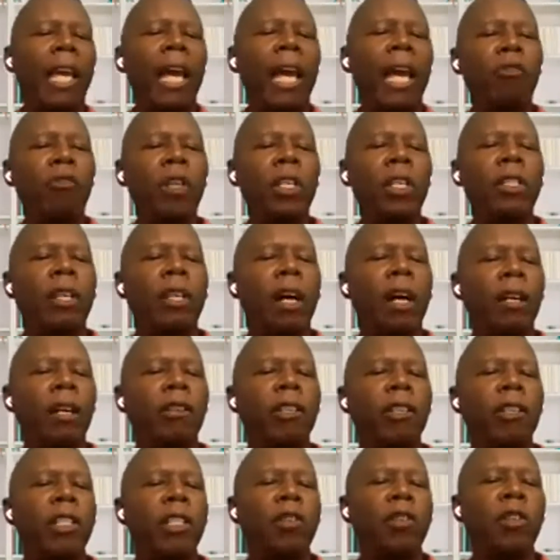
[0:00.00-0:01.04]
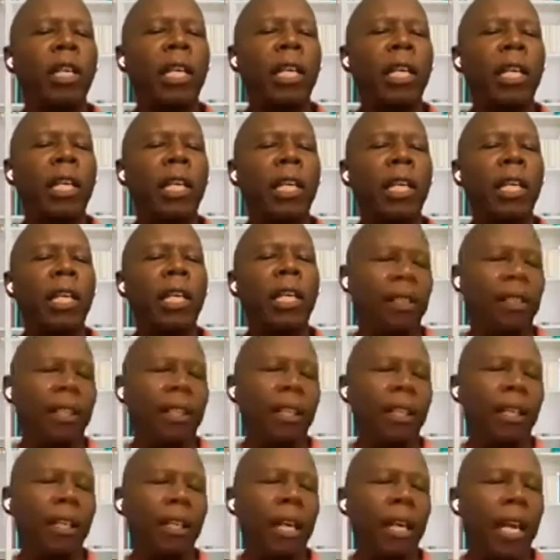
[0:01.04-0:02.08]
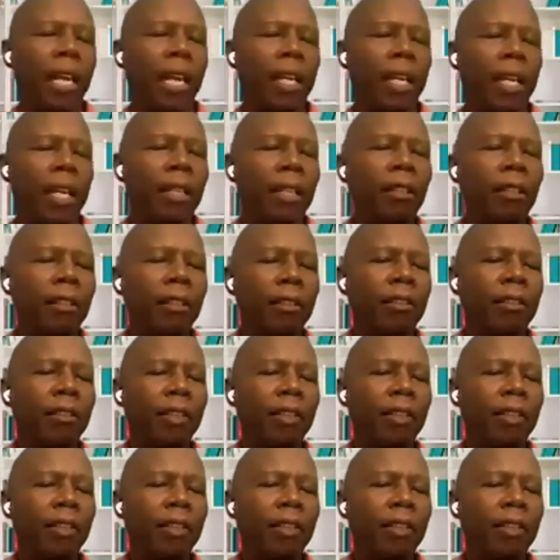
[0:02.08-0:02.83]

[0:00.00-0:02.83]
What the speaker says: Every dollar in your account, Anna,